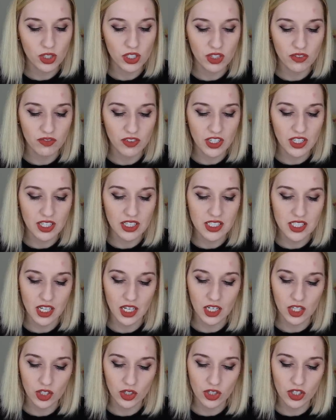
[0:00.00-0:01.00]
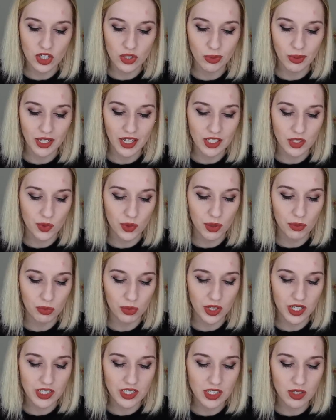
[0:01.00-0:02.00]
convenience, and encouragement as we
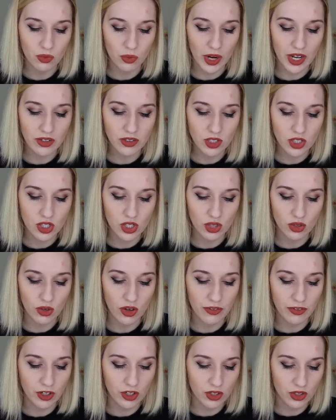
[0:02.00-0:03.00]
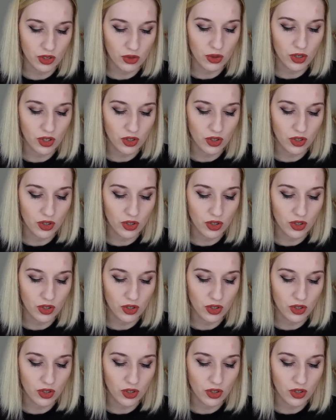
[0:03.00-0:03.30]
embrace round two of our new